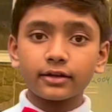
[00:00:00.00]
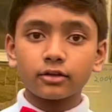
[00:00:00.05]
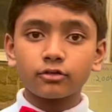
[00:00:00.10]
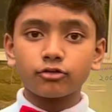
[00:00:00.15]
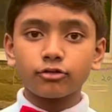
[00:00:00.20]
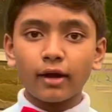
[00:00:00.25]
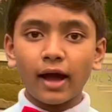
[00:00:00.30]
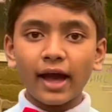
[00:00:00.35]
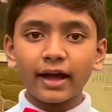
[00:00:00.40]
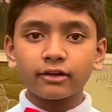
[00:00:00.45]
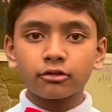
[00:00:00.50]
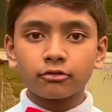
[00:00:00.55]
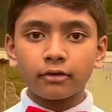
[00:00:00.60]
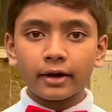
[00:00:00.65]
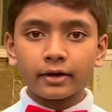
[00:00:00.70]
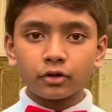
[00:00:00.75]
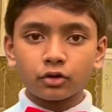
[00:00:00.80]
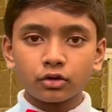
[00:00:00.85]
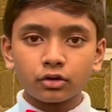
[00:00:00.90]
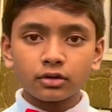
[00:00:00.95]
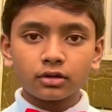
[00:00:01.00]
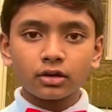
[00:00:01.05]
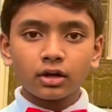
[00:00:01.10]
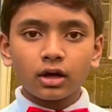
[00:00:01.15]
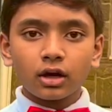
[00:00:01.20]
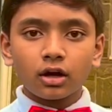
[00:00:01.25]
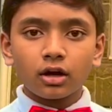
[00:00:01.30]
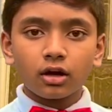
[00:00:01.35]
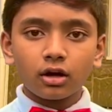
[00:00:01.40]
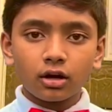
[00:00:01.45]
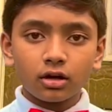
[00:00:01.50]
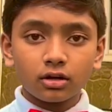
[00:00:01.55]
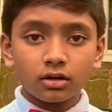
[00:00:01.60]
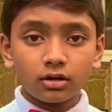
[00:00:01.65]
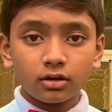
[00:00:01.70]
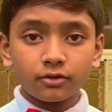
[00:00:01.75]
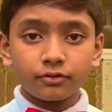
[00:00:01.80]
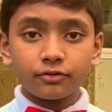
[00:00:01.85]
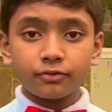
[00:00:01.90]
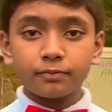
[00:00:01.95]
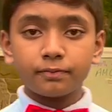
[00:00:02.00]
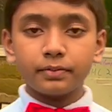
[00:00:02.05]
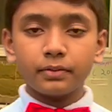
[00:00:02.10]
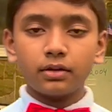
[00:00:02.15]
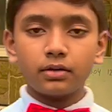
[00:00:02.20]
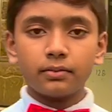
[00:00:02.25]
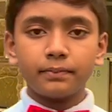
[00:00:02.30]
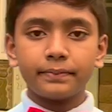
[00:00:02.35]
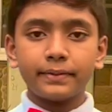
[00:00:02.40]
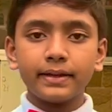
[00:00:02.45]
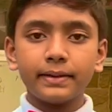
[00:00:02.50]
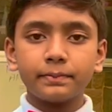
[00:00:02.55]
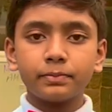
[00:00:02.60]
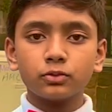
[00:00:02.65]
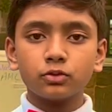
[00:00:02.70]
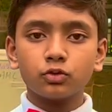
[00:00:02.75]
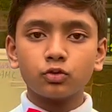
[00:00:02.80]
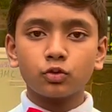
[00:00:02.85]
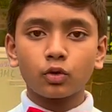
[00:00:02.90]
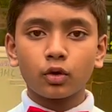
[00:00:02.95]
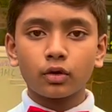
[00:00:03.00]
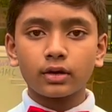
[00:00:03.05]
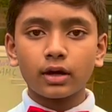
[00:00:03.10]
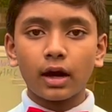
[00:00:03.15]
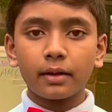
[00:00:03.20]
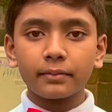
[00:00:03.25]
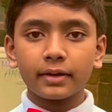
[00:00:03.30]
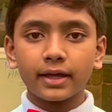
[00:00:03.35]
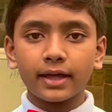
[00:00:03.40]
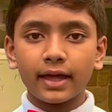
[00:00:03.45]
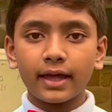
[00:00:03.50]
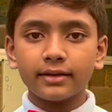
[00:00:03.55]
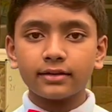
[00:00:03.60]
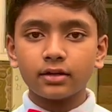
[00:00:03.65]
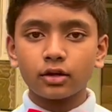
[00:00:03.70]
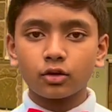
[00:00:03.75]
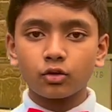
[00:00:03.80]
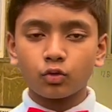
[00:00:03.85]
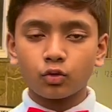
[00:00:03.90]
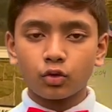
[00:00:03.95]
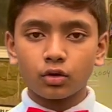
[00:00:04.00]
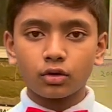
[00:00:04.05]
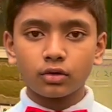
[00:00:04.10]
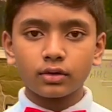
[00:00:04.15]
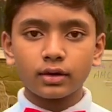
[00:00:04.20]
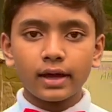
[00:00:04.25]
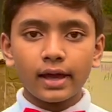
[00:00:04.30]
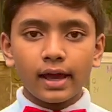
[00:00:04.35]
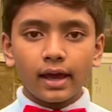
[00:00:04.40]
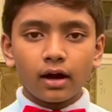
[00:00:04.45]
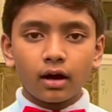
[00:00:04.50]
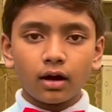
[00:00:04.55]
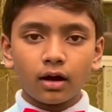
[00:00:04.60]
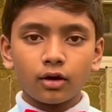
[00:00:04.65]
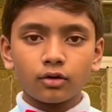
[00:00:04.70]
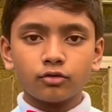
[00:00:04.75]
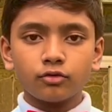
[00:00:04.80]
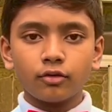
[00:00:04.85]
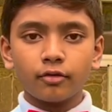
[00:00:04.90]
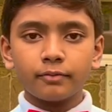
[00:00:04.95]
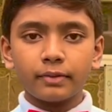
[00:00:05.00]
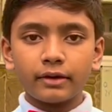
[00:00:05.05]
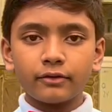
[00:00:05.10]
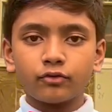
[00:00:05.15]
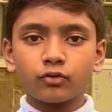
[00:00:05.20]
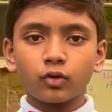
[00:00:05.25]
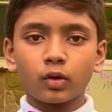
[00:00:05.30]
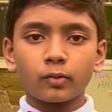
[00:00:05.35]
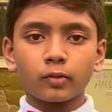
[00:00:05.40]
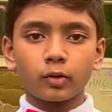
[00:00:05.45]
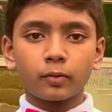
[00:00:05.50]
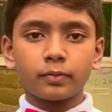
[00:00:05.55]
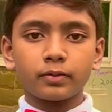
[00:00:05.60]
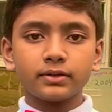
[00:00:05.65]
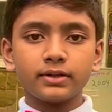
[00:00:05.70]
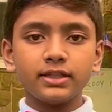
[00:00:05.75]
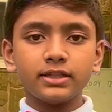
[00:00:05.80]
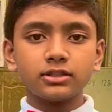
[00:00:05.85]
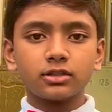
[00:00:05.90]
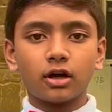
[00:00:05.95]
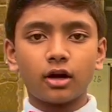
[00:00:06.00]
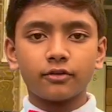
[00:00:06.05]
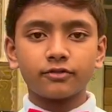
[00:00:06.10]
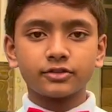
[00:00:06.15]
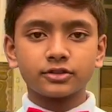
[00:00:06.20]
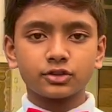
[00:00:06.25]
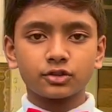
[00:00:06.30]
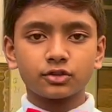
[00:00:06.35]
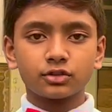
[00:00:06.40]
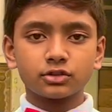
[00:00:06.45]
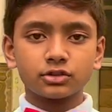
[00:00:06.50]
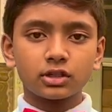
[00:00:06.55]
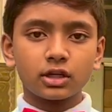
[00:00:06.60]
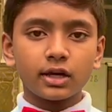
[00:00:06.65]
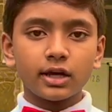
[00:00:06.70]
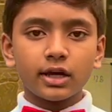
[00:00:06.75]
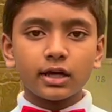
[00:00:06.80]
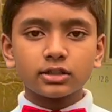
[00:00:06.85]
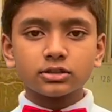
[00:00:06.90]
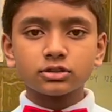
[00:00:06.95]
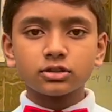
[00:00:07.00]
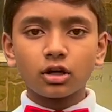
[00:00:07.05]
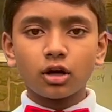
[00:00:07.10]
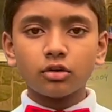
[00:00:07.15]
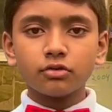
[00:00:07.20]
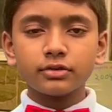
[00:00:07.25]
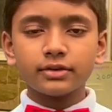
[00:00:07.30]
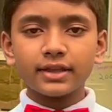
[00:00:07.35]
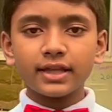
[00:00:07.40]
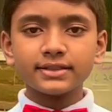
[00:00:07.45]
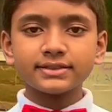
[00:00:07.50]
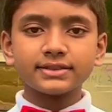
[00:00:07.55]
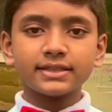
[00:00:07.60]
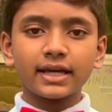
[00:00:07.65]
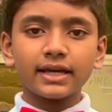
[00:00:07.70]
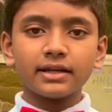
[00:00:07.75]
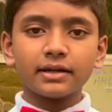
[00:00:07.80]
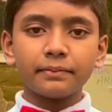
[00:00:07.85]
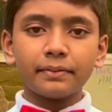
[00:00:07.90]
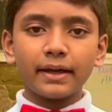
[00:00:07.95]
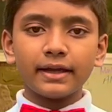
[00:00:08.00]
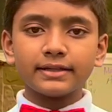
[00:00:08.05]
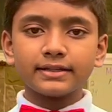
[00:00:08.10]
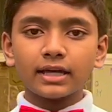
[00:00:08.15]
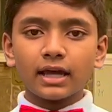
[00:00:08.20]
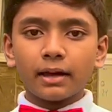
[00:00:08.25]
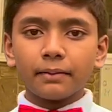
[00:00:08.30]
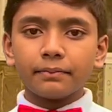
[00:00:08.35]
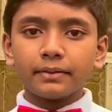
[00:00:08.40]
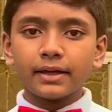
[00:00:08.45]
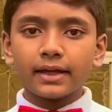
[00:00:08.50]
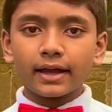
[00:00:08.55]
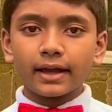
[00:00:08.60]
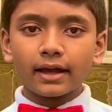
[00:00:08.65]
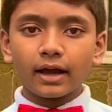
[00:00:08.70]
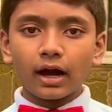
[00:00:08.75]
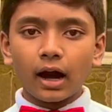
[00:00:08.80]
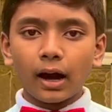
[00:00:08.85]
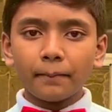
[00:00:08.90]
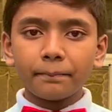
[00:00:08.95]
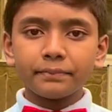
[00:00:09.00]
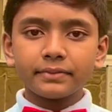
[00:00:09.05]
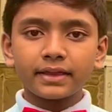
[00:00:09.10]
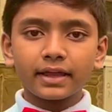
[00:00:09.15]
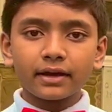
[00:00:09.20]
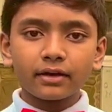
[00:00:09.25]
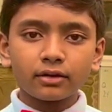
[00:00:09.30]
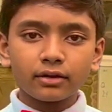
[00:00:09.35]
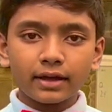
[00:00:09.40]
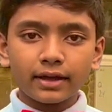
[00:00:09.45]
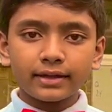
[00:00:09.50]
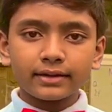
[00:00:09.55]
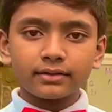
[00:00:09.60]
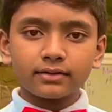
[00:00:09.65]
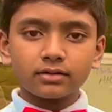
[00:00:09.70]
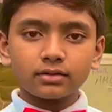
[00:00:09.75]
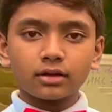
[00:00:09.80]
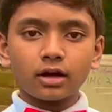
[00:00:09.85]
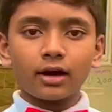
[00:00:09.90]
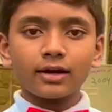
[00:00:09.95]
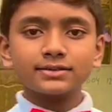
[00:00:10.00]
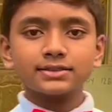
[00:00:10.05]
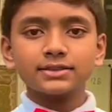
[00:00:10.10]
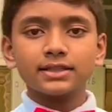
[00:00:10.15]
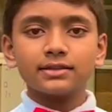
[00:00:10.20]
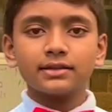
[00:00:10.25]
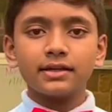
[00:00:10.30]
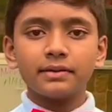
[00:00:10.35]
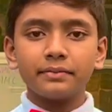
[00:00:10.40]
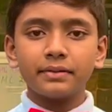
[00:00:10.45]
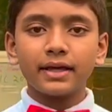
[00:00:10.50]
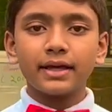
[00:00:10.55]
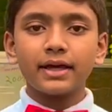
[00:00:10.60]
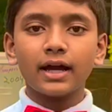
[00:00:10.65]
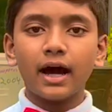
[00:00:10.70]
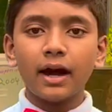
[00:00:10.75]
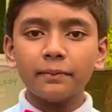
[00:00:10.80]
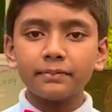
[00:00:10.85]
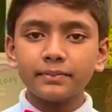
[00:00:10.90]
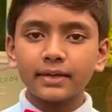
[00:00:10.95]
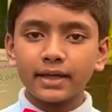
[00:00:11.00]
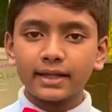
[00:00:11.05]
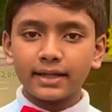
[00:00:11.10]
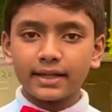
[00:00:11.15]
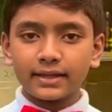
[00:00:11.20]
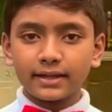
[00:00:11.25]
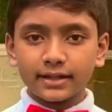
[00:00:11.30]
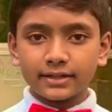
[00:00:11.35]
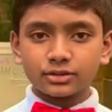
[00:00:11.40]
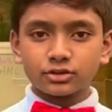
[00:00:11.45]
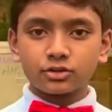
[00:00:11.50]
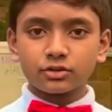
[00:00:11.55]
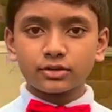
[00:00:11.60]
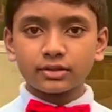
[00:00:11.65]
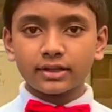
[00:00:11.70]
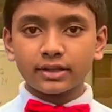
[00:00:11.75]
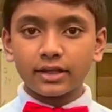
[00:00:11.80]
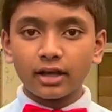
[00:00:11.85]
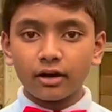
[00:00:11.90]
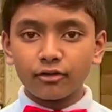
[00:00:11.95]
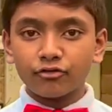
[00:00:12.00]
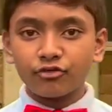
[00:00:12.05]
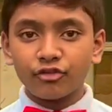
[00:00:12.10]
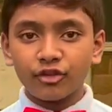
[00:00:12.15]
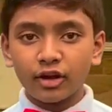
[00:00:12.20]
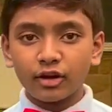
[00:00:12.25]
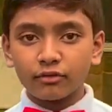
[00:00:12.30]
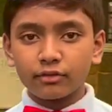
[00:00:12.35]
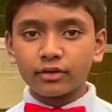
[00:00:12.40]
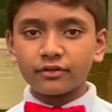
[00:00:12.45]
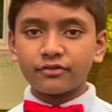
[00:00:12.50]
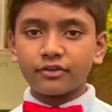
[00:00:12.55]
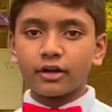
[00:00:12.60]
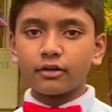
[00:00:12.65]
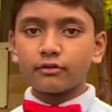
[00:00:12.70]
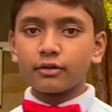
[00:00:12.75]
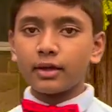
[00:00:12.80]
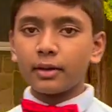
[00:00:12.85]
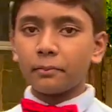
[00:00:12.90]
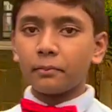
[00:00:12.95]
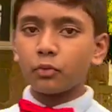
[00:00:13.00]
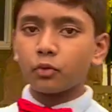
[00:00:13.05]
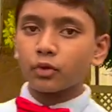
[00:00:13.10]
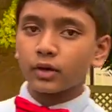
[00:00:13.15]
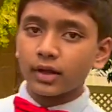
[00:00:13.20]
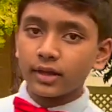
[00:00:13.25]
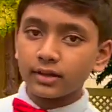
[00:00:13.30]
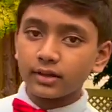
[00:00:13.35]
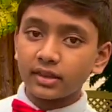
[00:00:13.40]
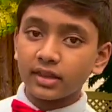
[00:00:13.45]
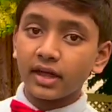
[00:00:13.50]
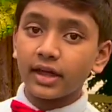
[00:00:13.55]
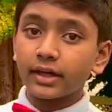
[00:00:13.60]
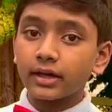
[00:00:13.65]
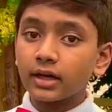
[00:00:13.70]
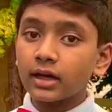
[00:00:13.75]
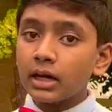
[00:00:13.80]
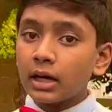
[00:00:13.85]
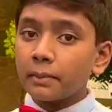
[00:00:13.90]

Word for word: the track record of people who are coming into court, uh, who have been former police officers. So this database being up there and constantly being updated is certainly a very, very important thing.